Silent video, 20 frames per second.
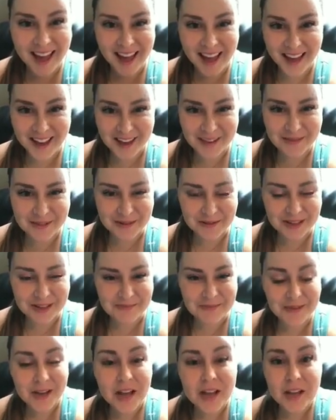Hi
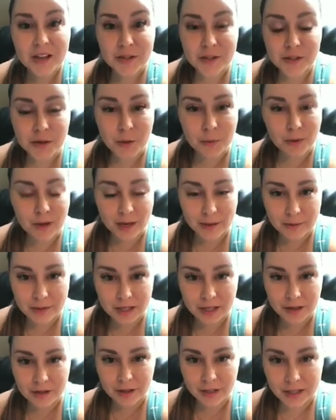everyone. So when I was
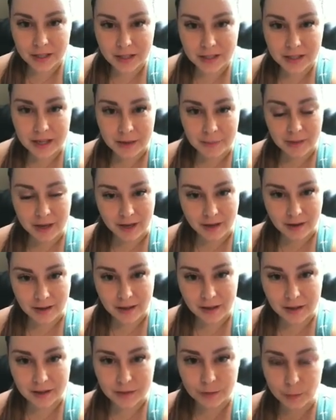getting ready to take my
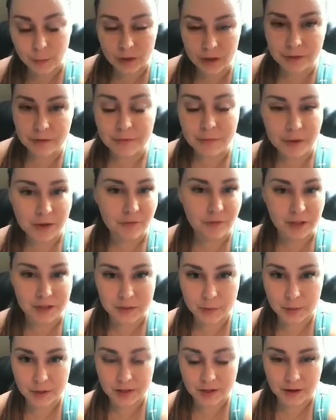NCLEX, one of my
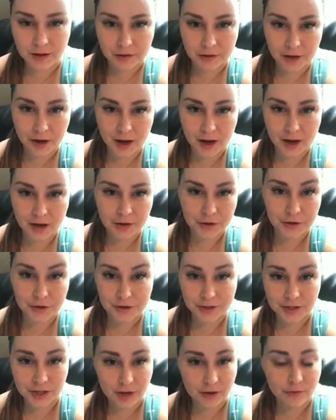friends put together a
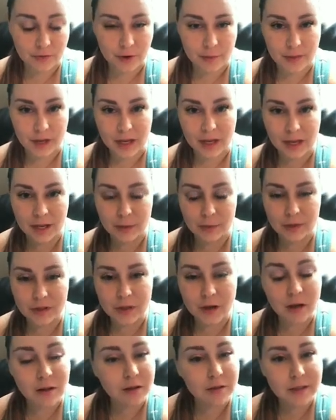nurse kit for me, and it was
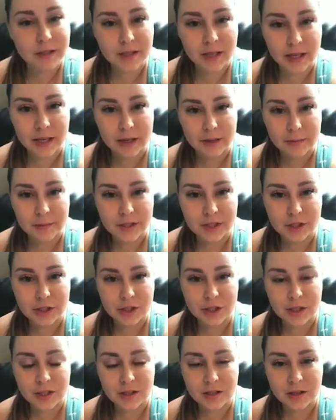all of these items that
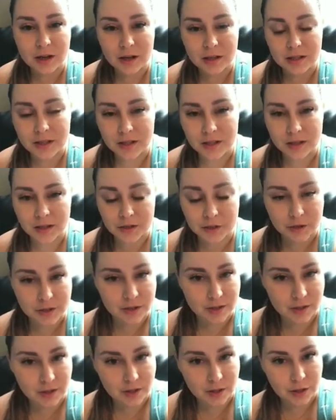she had talked to
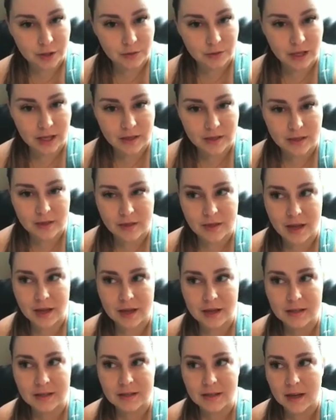nurses on the unit that they
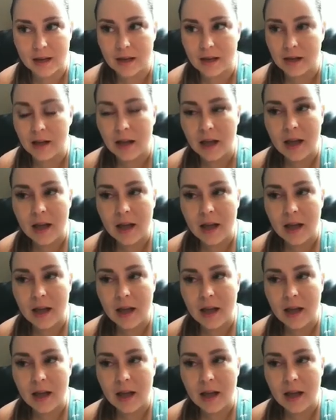had said